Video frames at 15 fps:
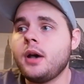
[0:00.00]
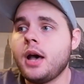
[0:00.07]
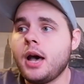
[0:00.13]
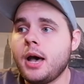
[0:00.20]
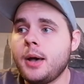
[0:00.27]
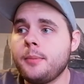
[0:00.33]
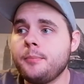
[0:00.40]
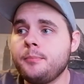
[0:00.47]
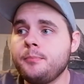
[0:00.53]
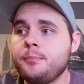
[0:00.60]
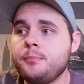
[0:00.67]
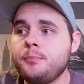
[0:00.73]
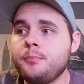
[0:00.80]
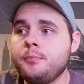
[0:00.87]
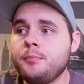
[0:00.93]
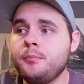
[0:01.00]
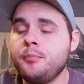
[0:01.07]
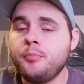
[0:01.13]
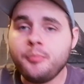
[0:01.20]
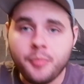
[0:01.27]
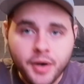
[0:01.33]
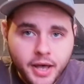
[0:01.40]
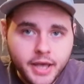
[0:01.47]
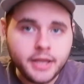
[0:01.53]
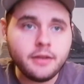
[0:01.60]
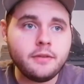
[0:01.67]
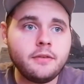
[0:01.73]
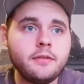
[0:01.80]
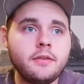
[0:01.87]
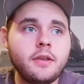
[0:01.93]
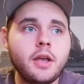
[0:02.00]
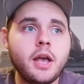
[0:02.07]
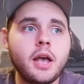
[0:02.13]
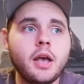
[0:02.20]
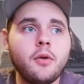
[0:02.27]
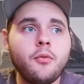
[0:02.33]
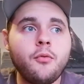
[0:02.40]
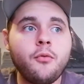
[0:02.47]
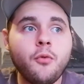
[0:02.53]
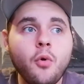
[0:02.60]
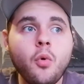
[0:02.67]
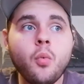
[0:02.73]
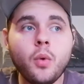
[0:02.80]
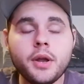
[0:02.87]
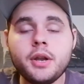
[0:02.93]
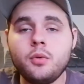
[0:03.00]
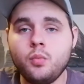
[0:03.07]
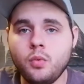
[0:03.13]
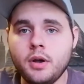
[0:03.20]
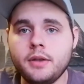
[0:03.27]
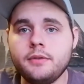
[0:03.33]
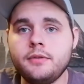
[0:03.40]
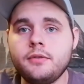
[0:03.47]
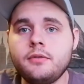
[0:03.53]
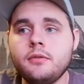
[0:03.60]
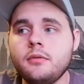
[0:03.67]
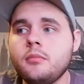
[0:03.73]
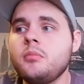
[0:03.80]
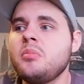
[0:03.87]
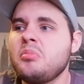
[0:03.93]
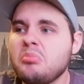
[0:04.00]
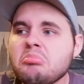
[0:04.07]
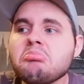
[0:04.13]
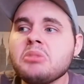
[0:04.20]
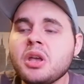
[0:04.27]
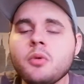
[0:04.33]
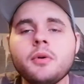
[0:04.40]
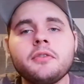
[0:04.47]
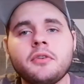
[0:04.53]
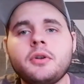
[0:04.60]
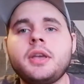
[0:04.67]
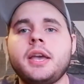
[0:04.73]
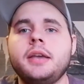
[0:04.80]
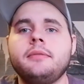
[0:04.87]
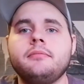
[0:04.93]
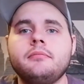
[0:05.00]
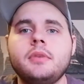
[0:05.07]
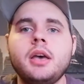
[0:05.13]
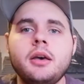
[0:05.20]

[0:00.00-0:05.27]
But for what it was okay.